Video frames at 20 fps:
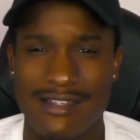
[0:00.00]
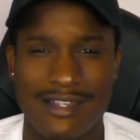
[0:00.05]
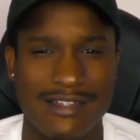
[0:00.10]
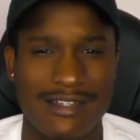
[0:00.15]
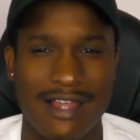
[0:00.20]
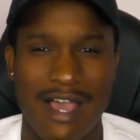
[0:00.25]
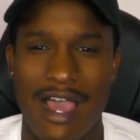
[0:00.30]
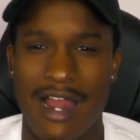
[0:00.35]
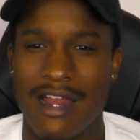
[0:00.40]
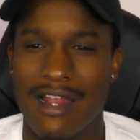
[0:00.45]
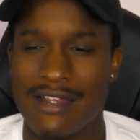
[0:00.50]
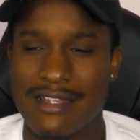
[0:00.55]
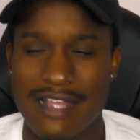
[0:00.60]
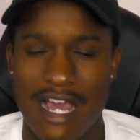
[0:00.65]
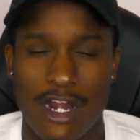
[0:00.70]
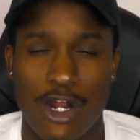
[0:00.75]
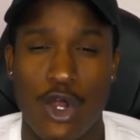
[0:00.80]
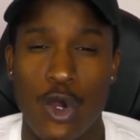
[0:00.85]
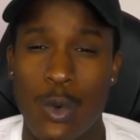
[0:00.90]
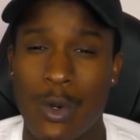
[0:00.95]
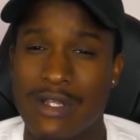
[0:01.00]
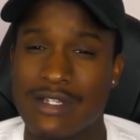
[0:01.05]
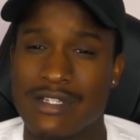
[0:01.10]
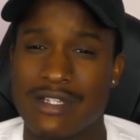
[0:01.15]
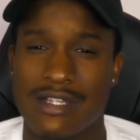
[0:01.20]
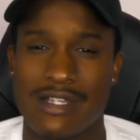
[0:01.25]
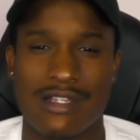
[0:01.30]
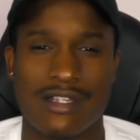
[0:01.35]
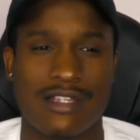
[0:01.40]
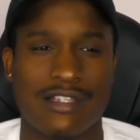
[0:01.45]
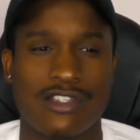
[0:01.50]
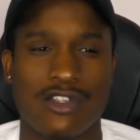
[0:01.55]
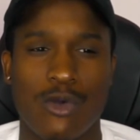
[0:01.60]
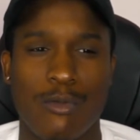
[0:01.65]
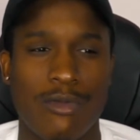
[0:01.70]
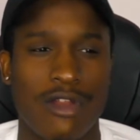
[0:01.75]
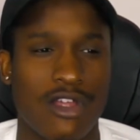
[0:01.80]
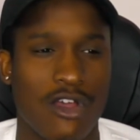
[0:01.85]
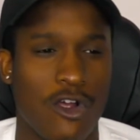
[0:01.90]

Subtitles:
It's not a coincidence that so many